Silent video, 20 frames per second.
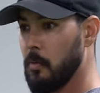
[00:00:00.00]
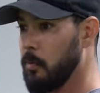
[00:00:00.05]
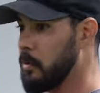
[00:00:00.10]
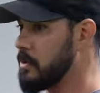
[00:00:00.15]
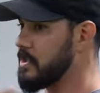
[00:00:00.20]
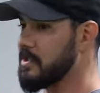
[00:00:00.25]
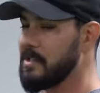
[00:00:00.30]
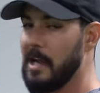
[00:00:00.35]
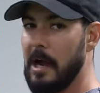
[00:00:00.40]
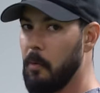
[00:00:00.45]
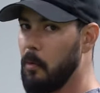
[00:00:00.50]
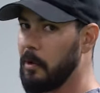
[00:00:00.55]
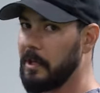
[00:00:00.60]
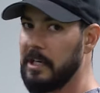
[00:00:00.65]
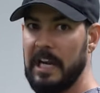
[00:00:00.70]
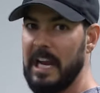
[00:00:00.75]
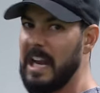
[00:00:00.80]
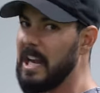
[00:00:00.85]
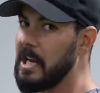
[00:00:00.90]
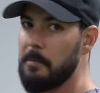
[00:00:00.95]
which is not
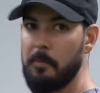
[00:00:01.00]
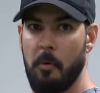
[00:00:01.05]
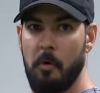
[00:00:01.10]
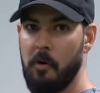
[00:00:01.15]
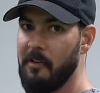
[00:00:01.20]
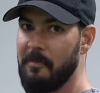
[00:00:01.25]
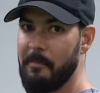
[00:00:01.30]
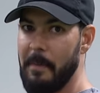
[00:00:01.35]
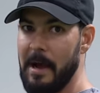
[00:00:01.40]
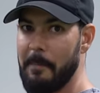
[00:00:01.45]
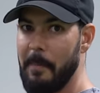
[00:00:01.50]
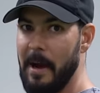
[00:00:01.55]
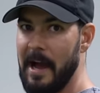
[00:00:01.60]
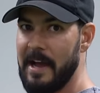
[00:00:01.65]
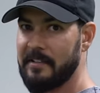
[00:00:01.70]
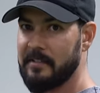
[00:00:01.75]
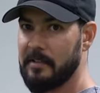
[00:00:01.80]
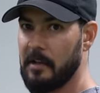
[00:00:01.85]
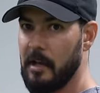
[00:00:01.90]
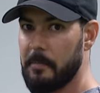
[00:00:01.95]
working any more of my
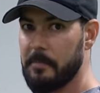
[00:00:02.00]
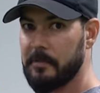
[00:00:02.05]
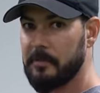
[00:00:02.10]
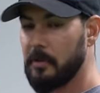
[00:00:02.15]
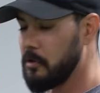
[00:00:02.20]
bicep.